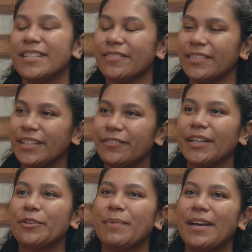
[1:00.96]
definitely
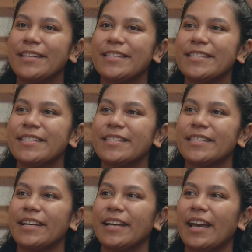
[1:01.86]
recommend
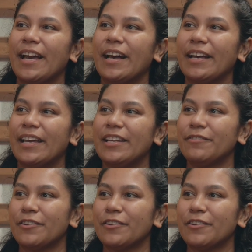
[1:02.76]
any